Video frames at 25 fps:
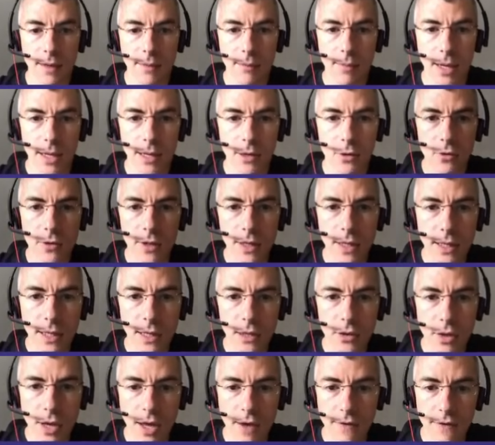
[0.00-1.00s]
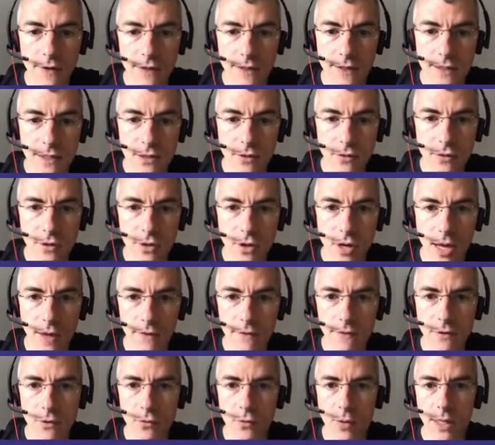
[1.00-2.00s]
By looking at the F S T on the
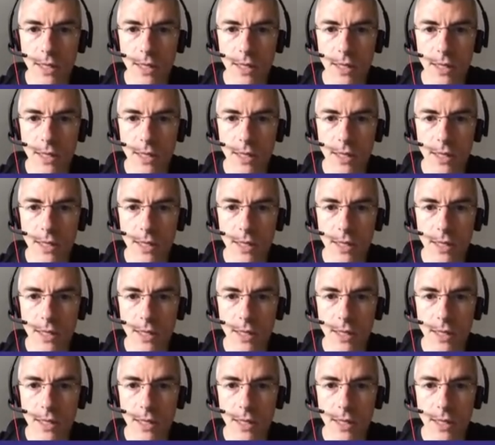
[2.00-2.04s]
left,